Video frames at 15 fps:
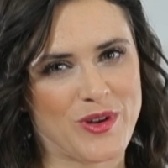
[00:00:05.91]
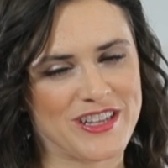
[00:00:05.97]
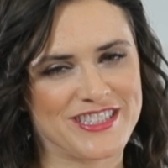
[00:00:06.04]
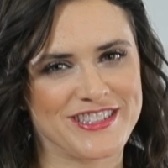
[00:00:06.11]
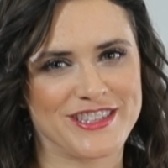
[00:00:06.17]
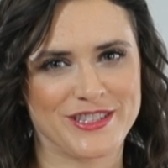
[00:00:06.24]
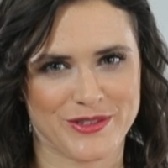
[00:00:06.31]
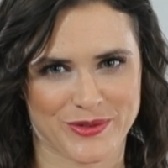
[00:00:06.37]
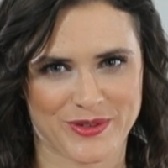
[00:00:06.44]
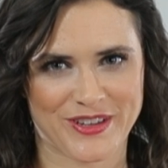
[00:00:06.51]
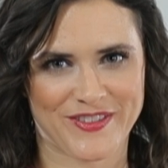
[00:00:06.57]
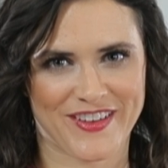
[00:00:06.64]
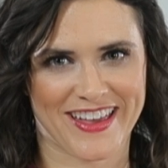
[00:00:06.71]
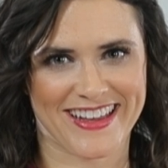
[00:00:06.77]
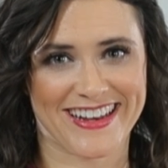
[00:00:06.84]
watching The Jewelry
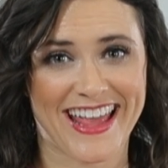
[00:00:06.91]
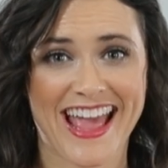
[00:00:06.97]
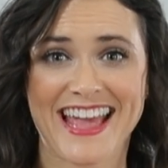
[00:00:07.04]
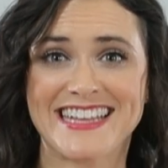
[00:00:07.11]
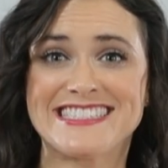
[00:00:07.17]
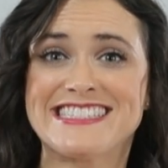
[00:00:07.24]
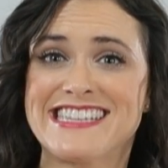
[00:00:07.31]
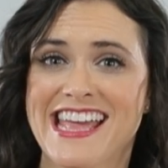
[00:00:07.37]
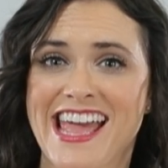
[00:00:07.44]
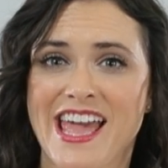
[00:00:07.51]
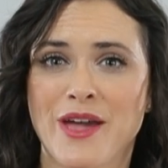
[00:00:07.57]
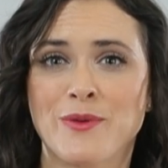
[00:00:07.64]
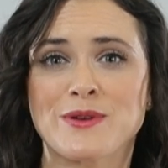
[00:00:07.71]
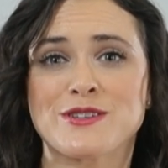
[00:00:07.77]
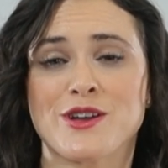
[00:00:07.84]
Find. And
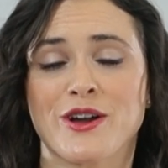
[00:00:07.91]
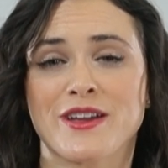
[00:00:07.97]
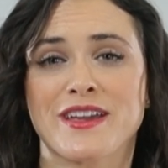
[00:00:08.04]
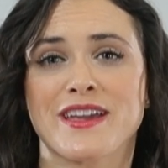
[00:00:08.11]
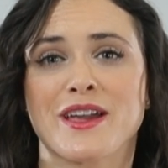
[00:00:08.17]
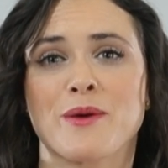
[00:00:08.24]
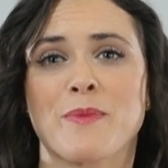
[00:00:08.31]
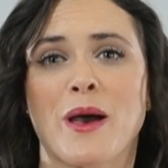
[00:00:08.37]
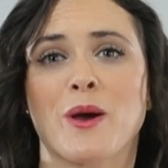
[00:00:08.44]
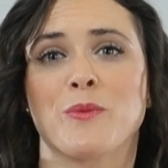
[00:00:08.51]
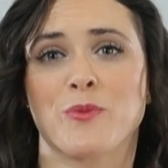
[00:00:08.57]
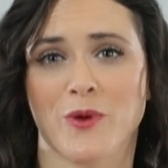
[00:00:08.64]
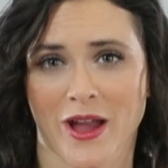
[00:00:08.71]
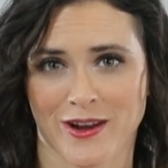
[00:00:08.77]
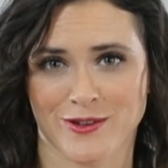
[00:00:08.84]
today we're talking
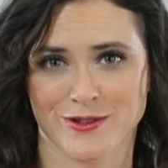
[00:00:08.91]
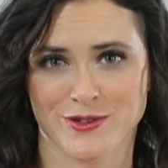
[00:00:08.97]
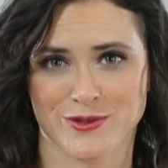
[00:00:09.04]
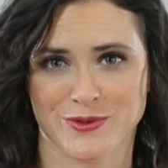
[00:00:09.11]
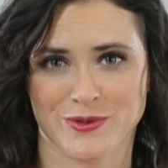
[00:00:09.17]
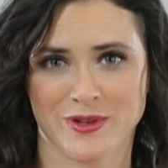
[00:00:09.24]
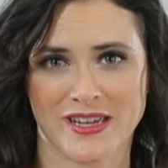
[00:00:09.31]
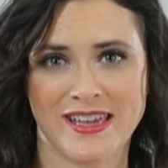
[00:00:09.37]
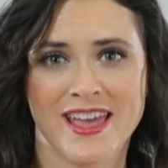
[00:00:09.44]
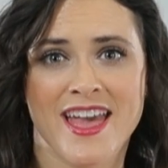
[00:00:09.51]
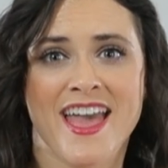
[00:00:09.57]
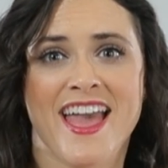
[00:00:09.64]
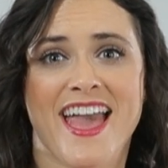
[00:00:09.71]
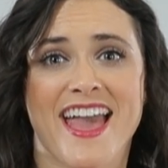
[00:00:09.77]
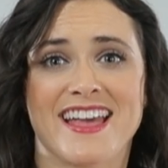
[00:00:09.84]
about bridal jewelry.
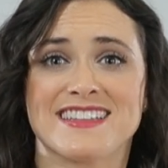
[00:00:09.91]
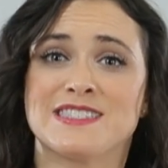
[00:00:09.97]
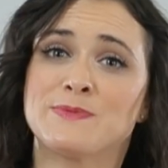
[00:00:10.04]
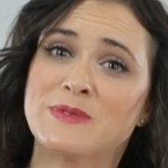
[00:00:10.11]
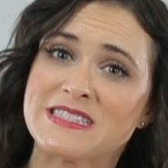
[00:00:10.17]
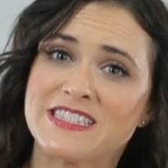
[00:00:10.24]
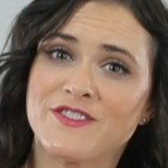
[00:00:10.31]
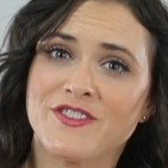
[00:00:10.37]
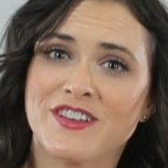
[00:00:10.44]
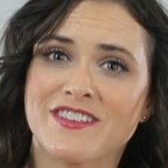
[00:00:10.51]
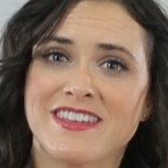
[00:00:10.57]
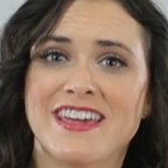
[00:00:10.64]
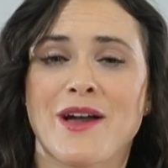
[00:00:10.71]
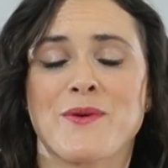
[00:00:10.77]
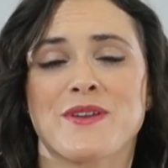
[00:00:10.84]
And
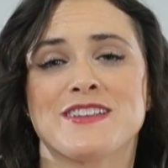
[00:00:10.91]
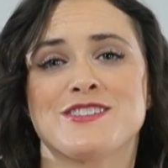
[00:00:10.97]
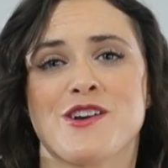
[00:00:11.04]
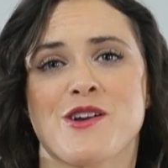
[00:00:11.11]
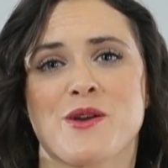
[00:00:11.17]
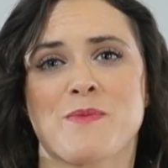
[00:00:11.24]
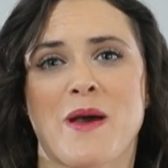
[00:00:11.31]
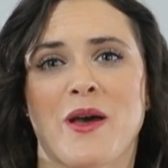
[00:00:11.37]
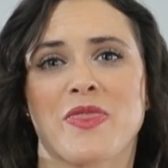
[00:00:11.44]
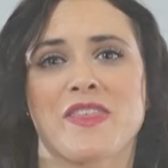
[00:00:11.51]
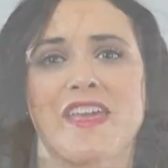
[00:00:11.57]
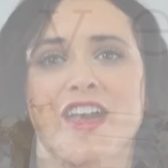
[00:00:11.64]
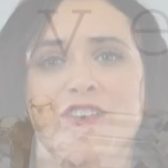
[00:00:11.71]
specifically, I wanna talk about the